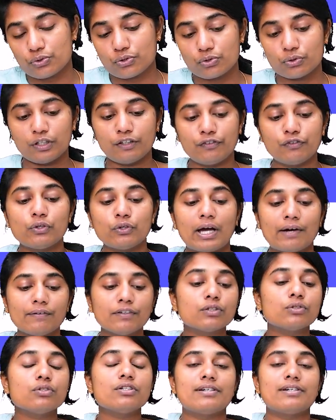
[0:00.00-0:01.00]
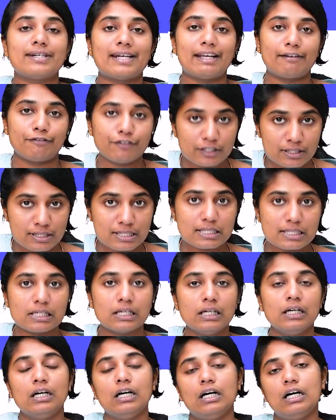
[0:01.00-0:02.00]
So if you have a good reference
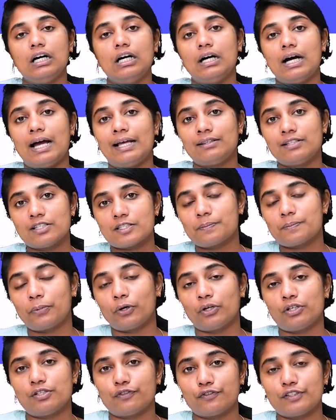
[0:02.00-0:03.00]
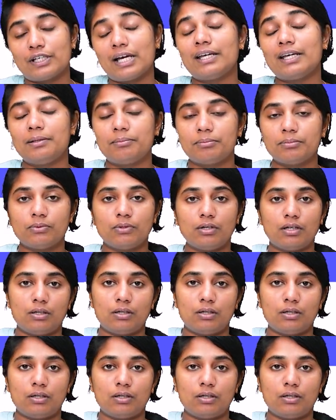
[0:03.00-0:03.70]
at this point of time